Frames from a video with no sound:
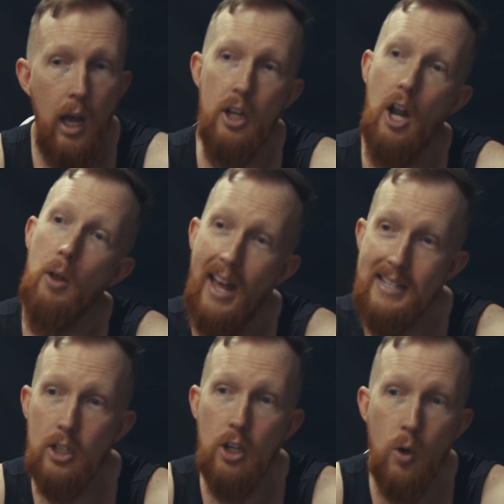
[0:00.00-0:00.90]
You know,
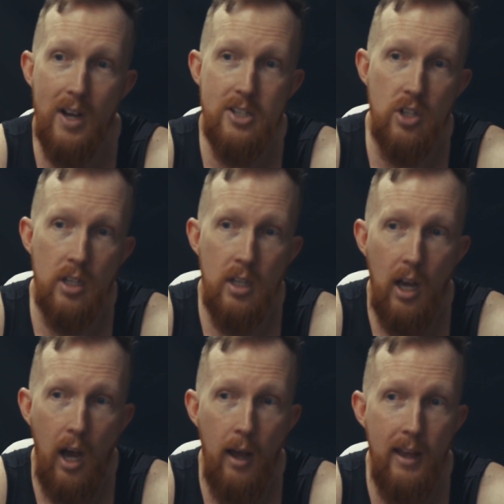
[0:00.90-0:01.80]
that's a good question.
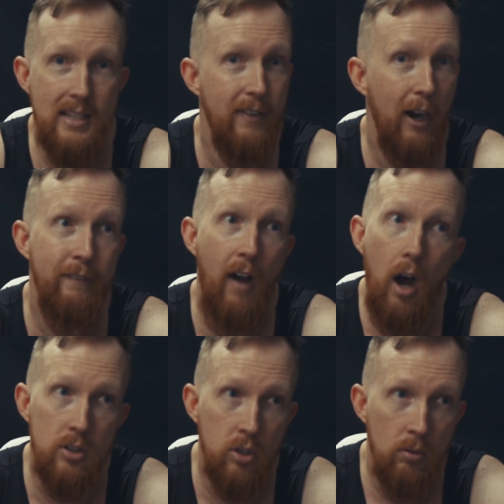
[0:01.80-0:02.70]
It's very
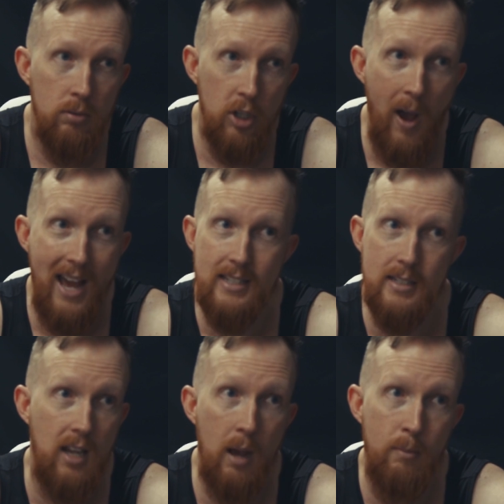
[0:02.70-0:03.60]
volatile. You know, as the
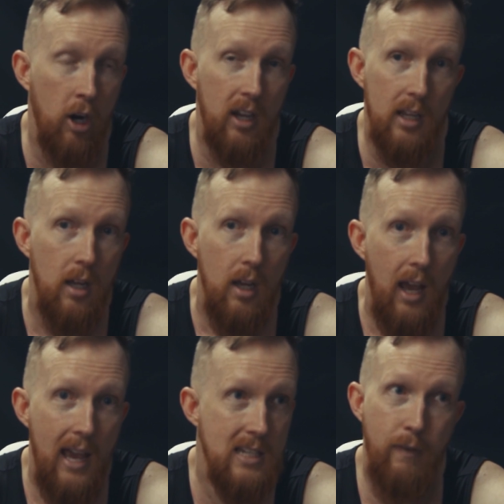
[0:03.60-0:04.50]
stock market
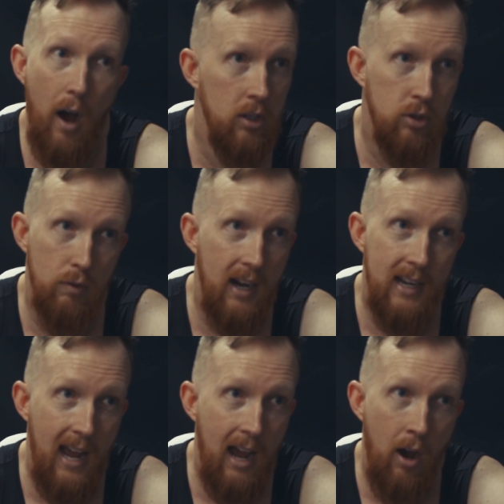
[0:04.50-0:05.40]
is volatile right
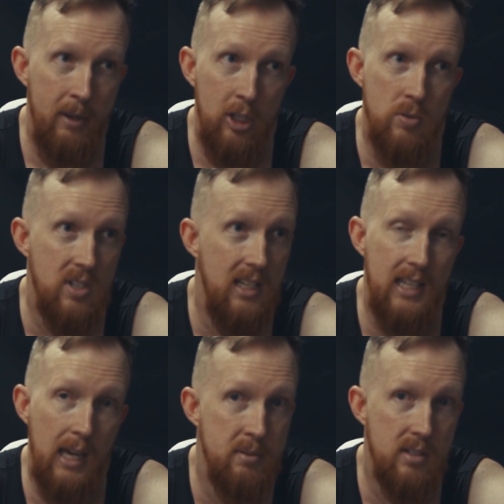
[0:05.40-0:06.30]
now, I mean, you see
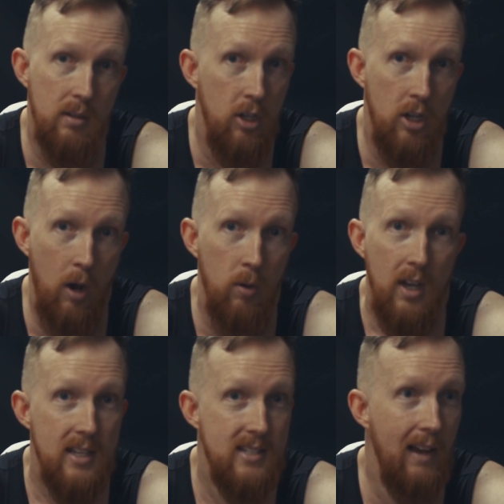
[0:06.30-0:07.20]
dips, you know,
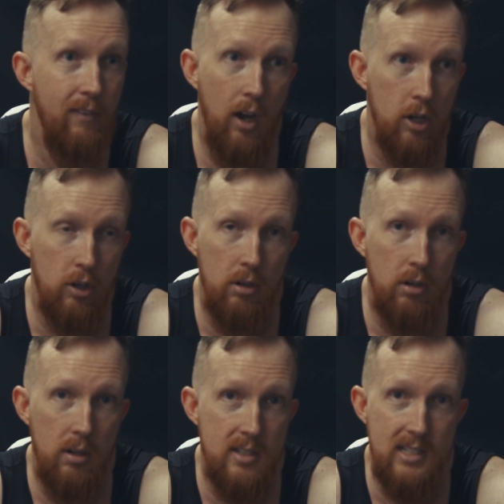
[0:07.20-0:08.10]

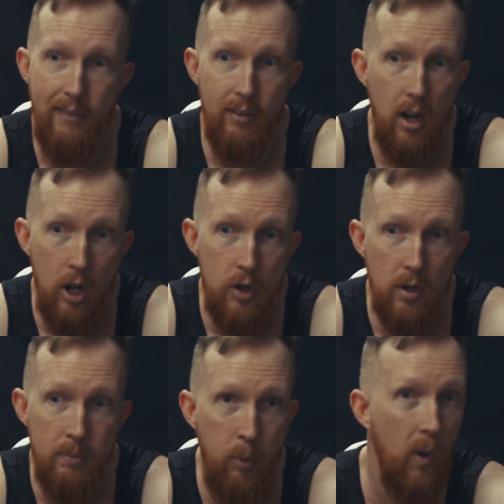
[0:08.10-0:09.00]

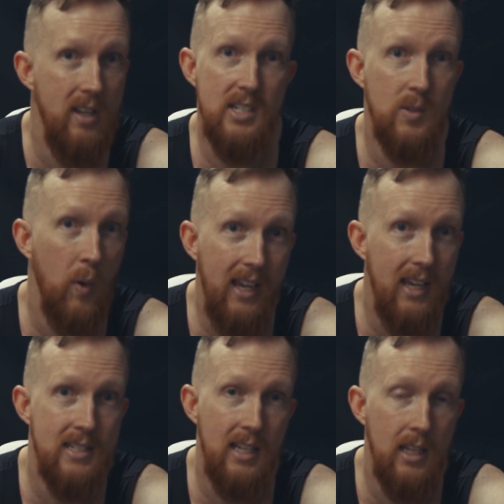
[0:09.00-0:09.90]
700 point
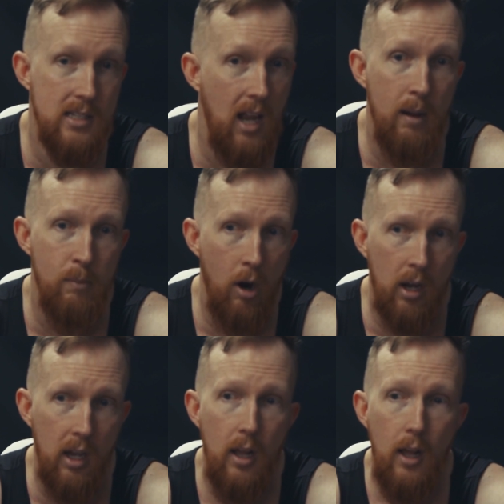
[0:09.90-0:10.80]
swings in the stock
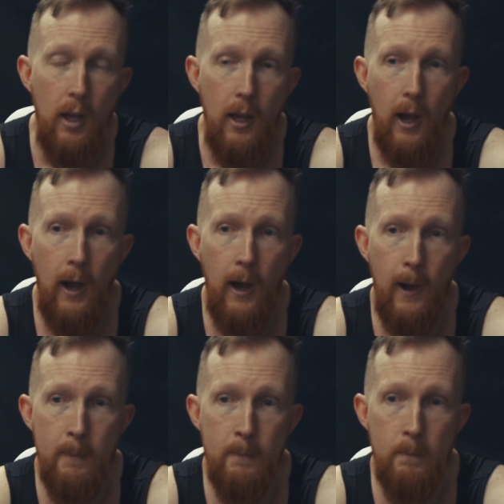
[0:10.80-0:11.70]
market.
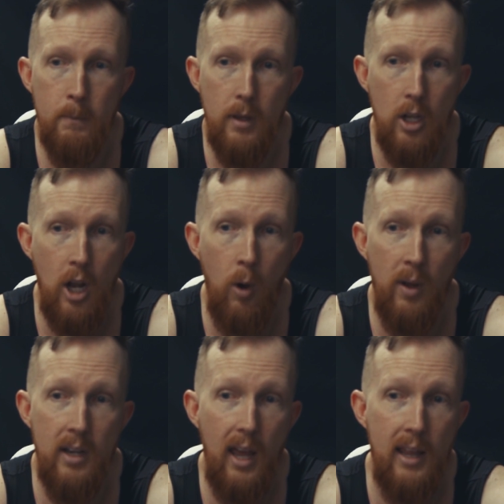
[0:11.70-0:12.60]
You know,
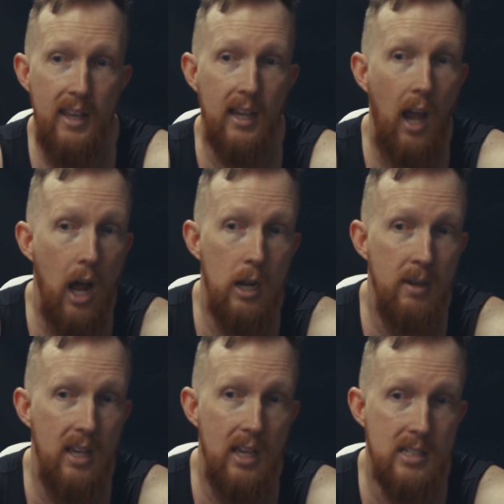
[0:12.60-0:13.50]
and the
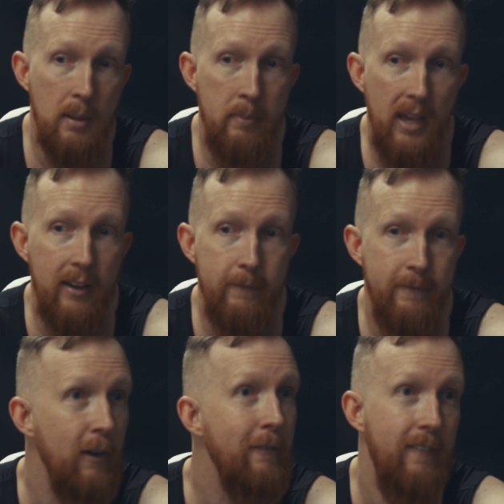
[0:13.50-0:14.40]
economy is a big
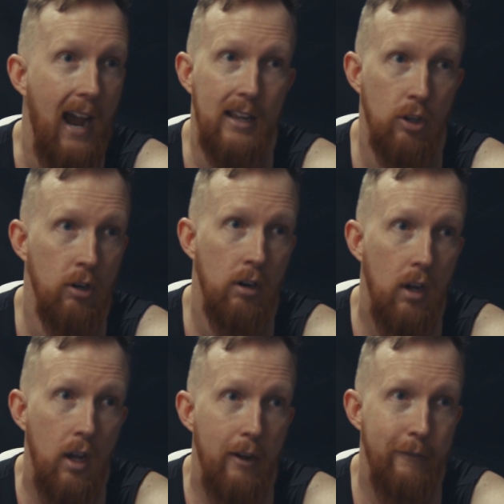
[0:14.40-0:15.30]
fear factor
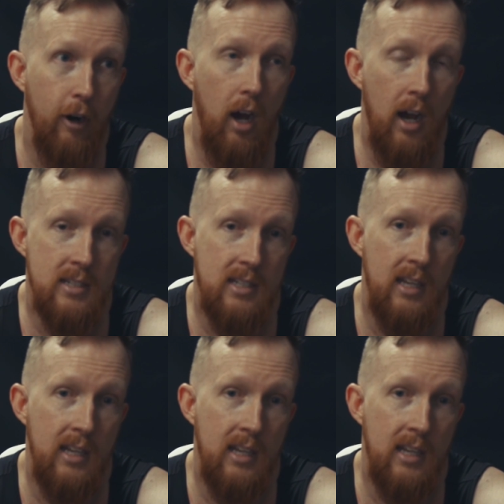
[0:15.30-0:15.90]
for us.